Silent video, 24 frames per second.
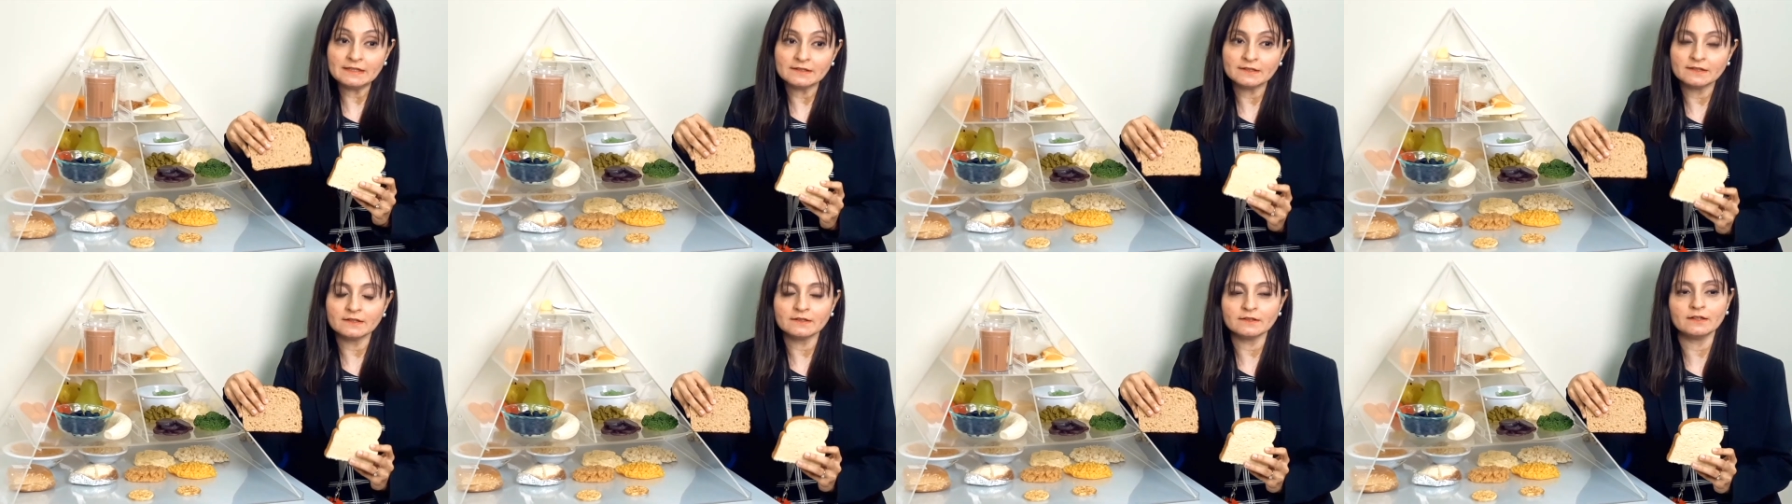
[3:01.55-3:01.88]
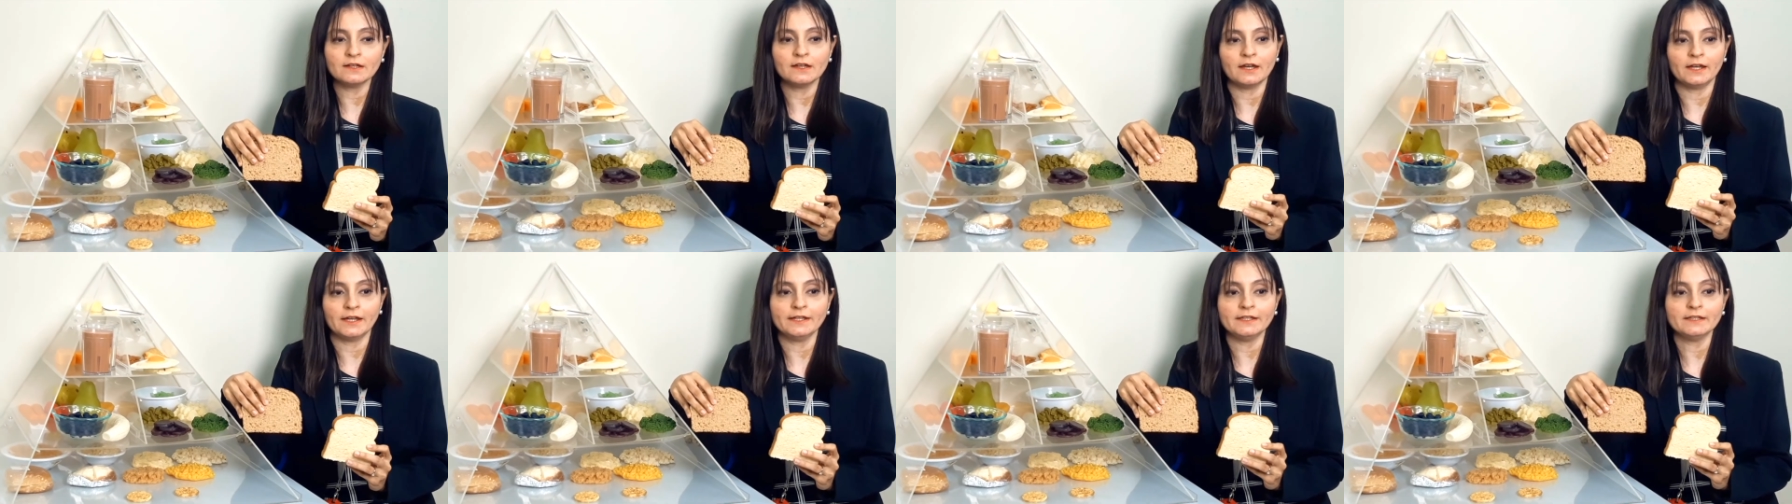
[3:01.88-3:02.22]

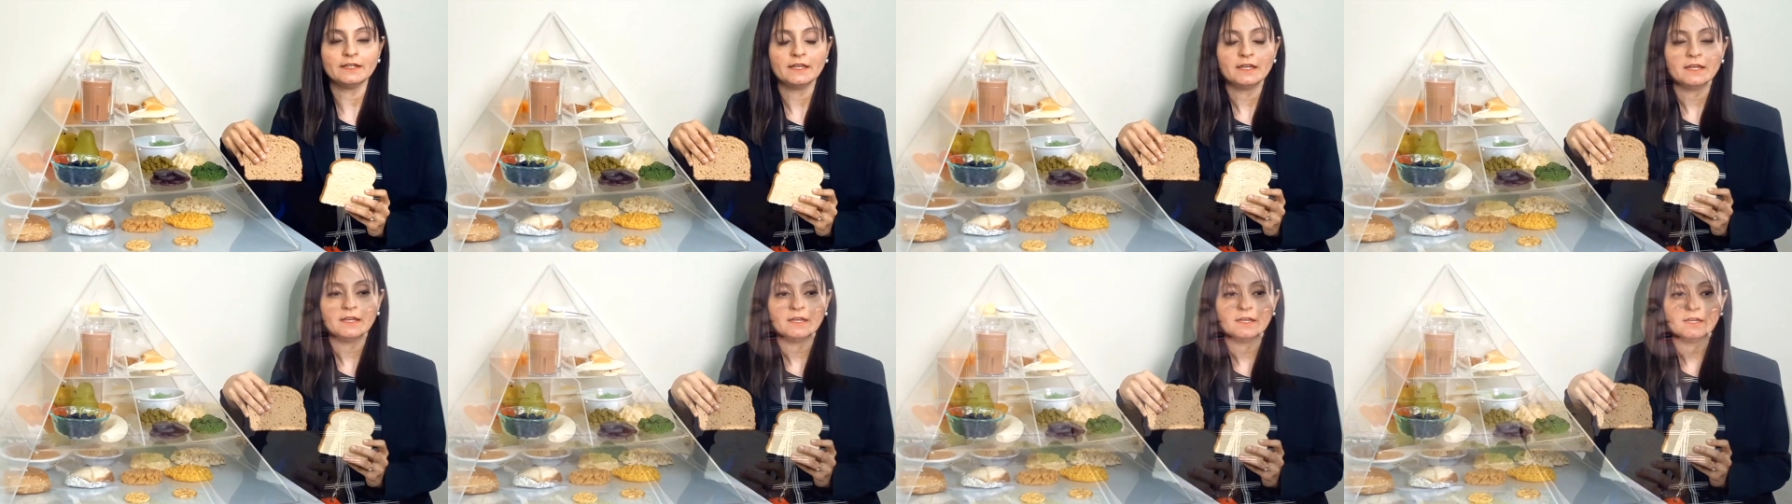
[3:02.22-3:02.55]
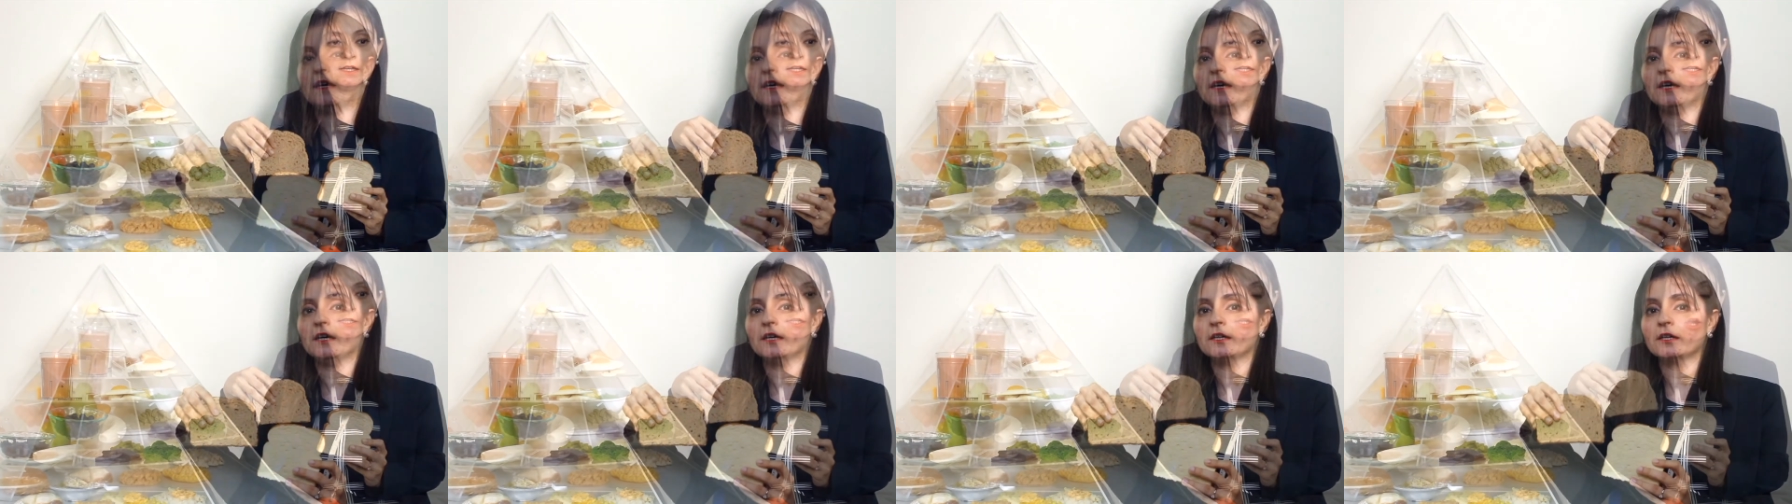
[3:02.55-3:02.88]
easier guide,
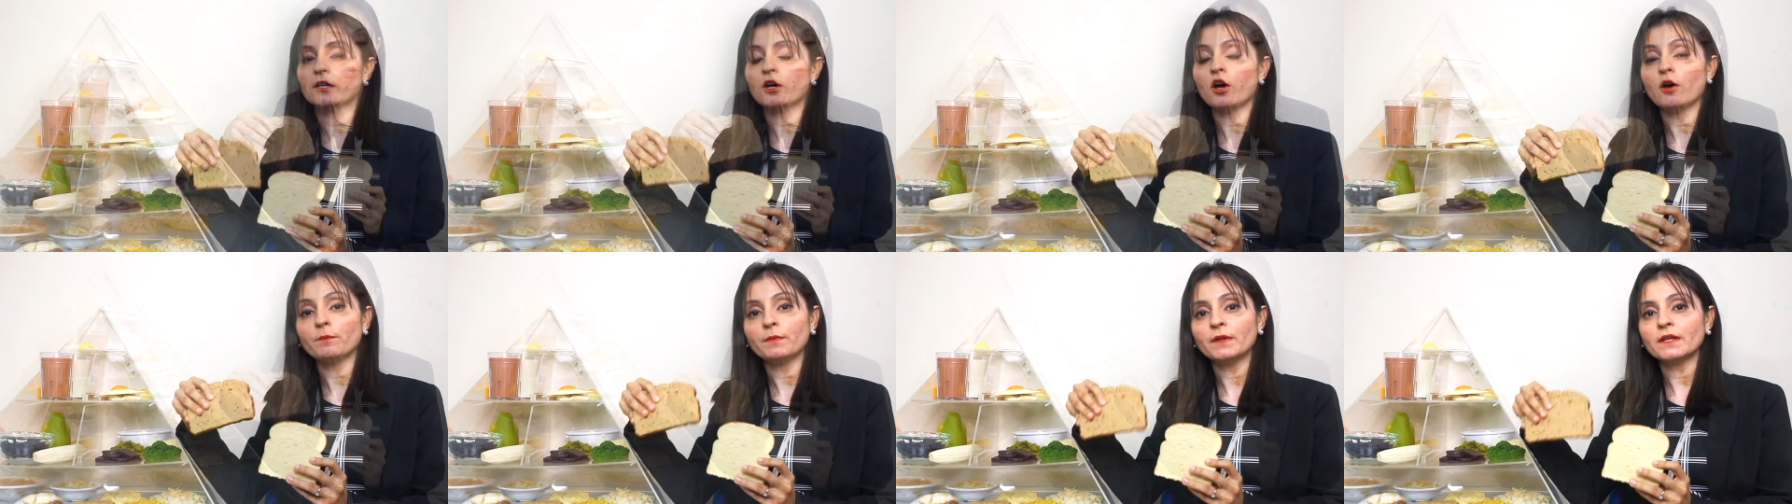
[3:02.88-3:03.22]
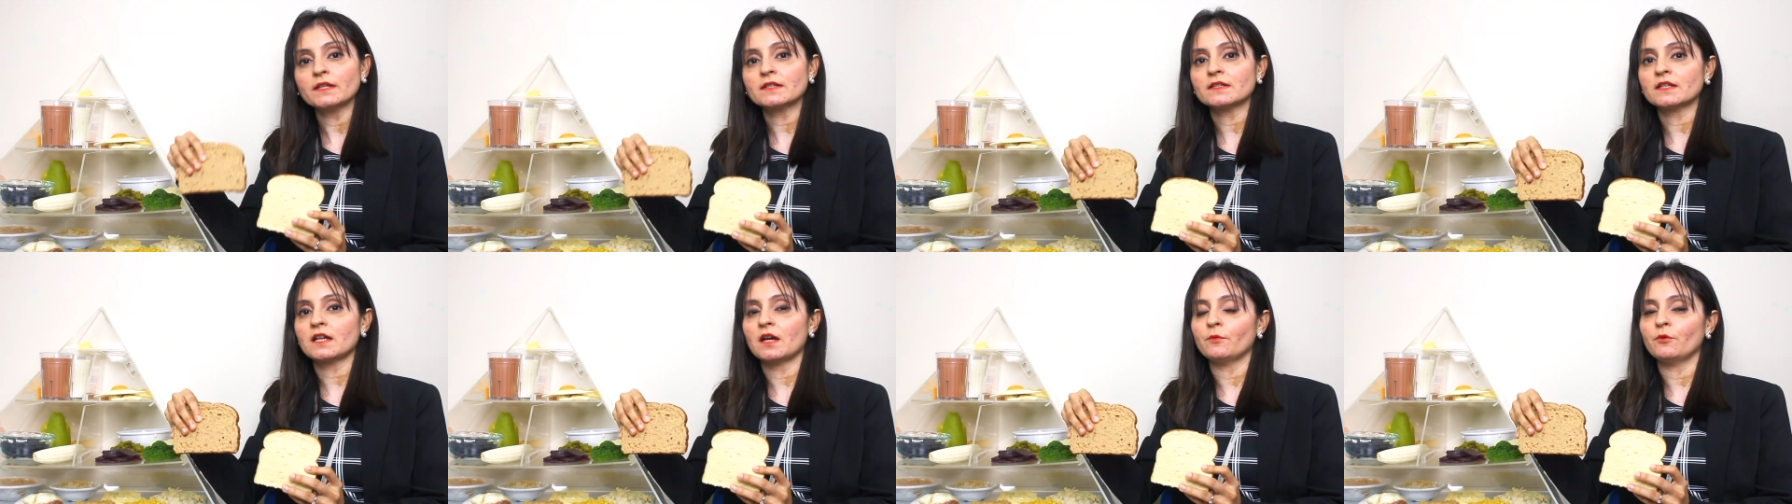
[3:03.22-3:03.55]

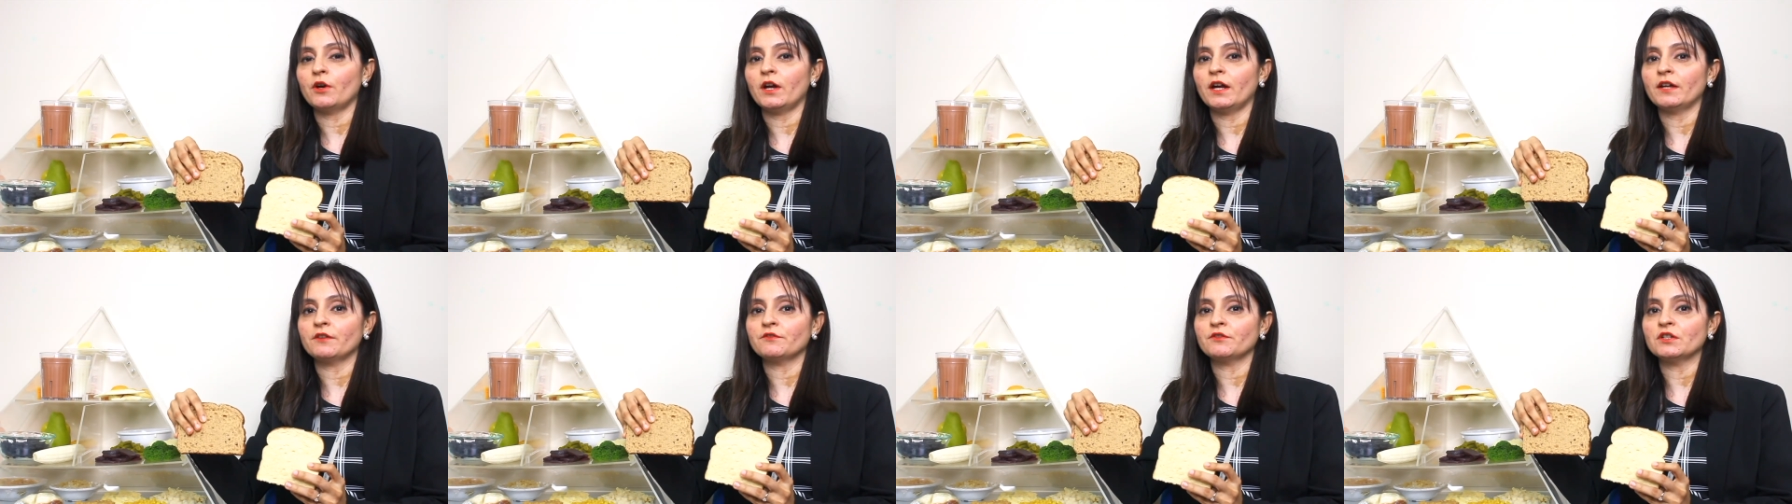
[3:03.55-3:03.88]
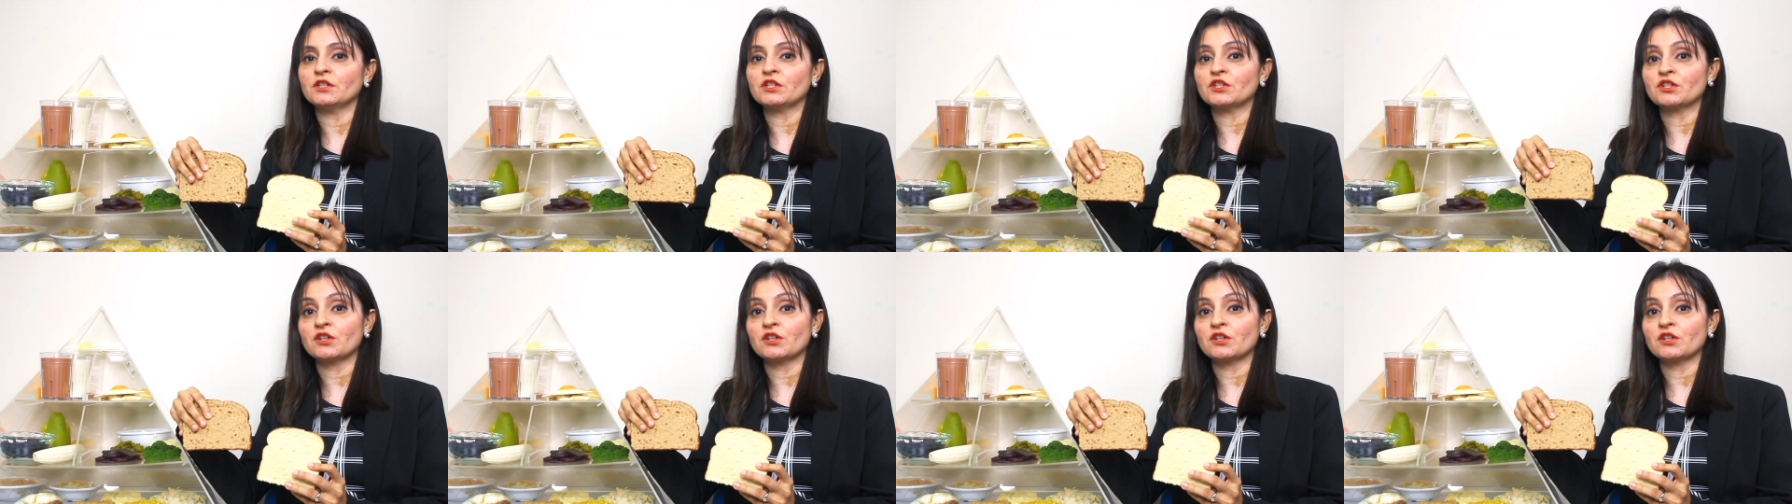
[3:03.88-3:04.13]
complex carbohydrates